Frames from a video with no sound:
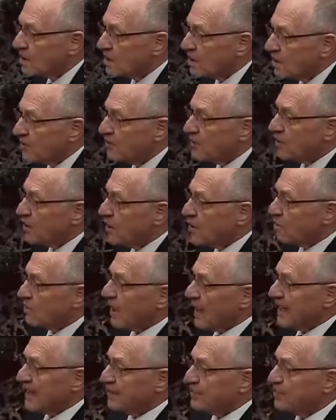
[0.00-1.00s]
If you don't
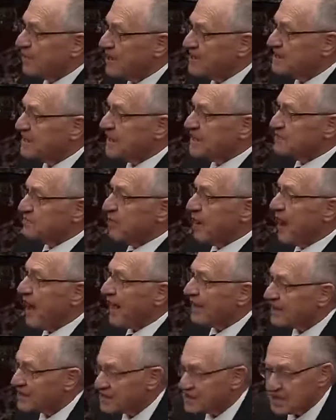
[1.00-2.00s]
like a president's
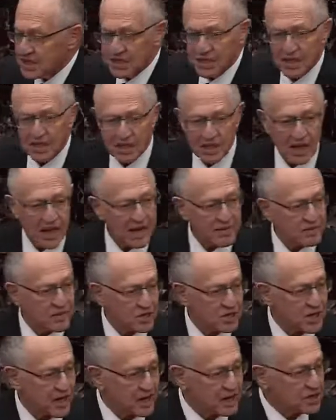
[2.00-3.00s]
policies on climate
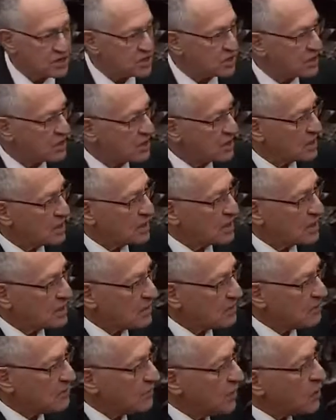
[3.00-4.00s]
change,
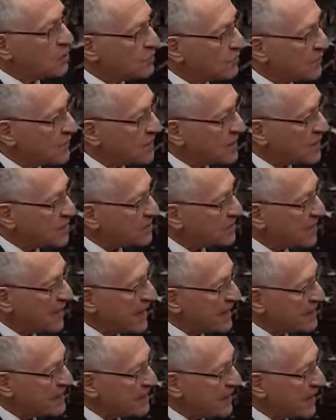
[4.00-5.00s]
vote for the other
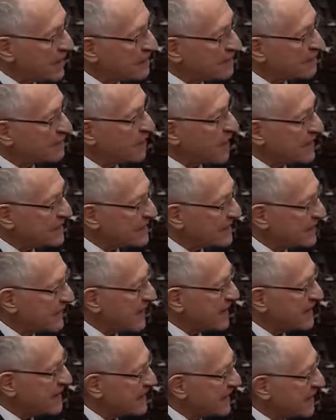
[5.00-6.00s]
candidate. Find a
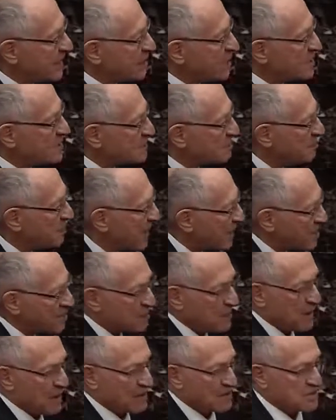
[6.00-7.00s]
candidate who has better
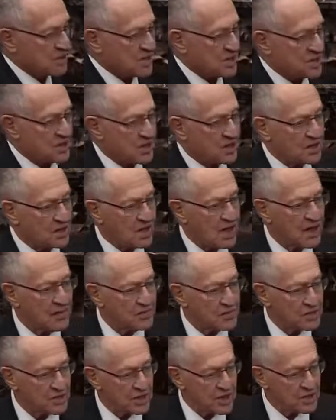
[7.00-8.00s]
policies on
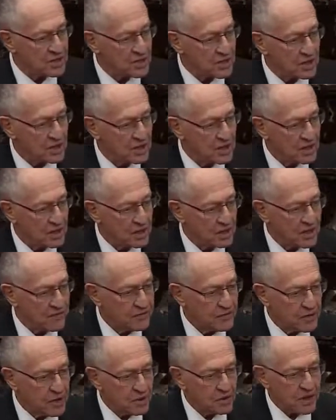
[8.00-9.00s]
climate change. If
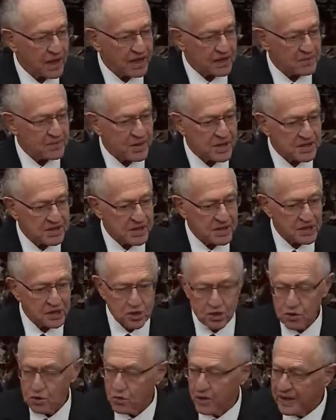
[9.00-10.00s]
you don't like a
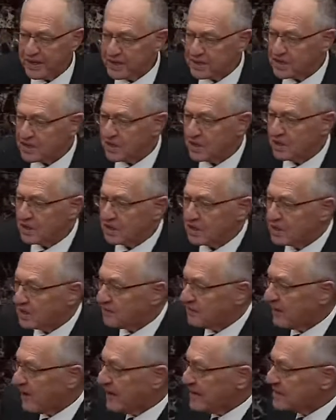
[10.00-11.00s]
president's tweets,
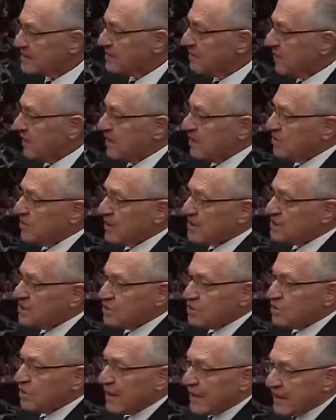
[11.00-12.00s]
find somebody who
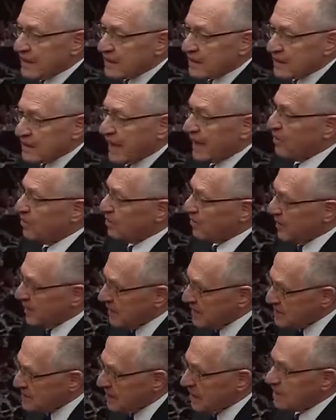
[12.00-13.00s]
doesn't tweet. That will be
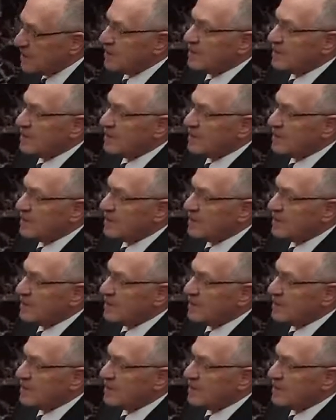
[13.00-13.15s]
easy.